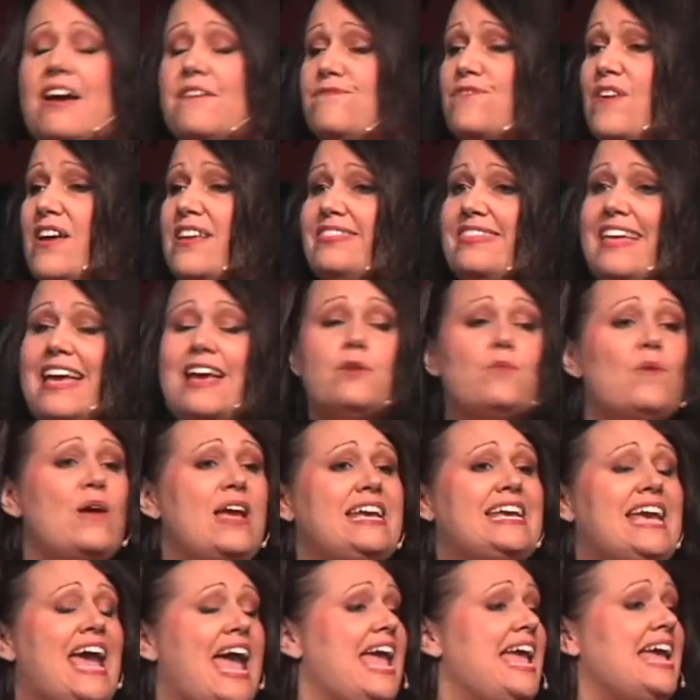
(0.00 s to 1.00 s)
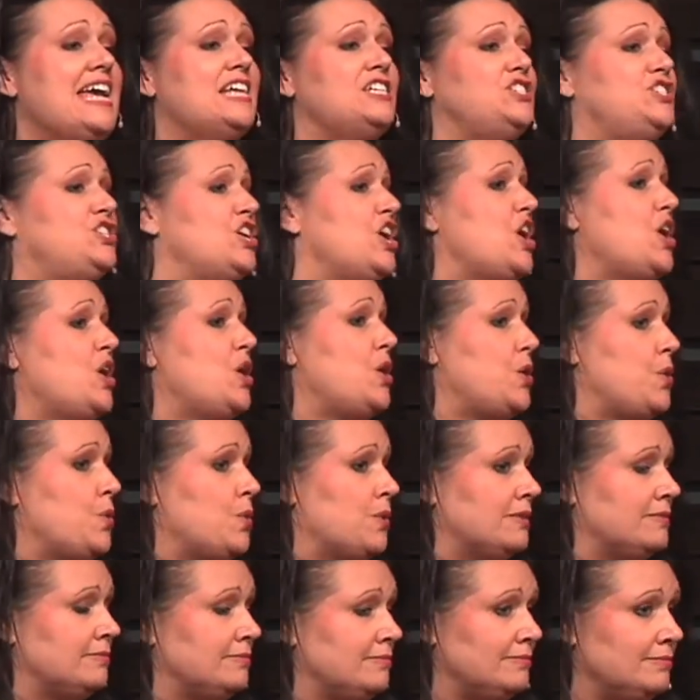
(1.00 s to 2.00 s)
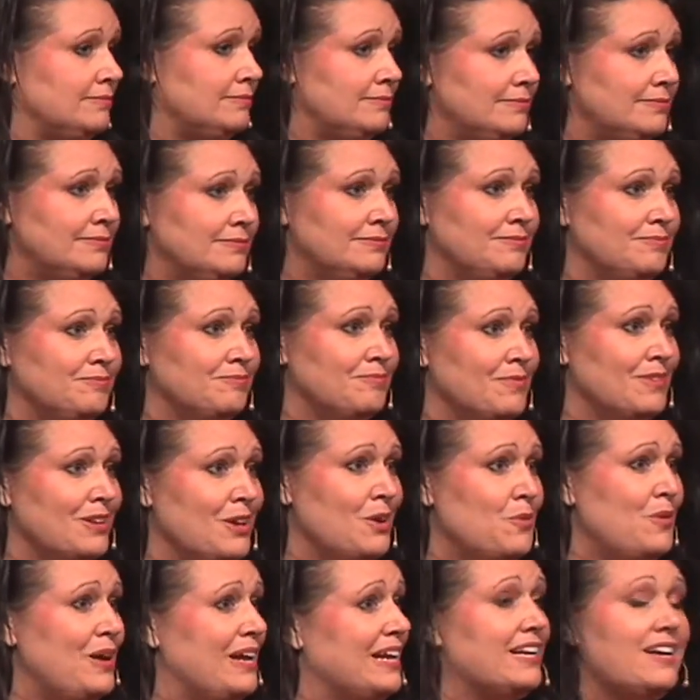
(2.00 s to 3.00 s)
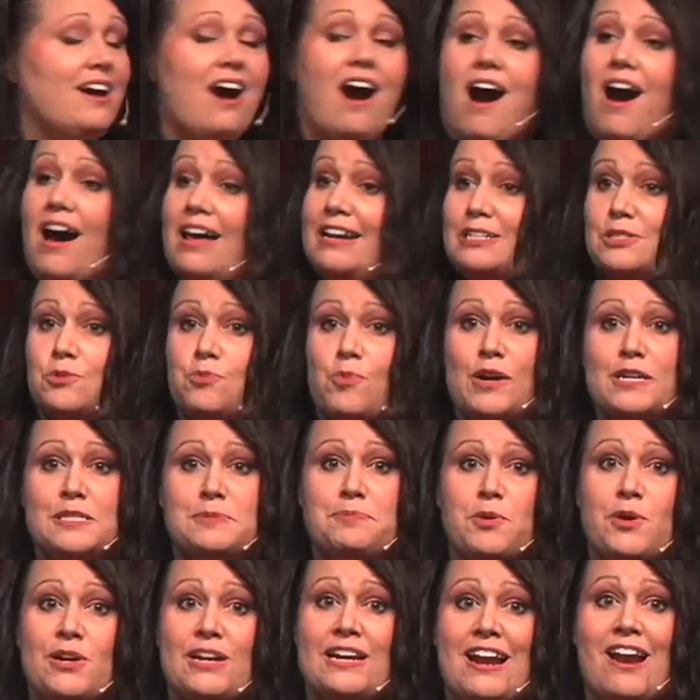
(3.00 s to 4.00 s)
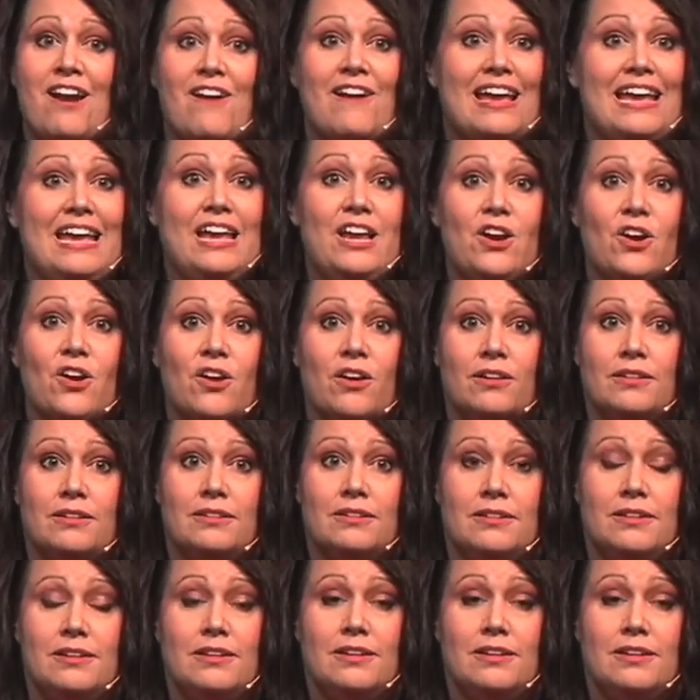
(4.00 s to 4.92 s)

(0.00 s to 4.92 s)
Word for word: everything we can't do. When God is whispering in our ear,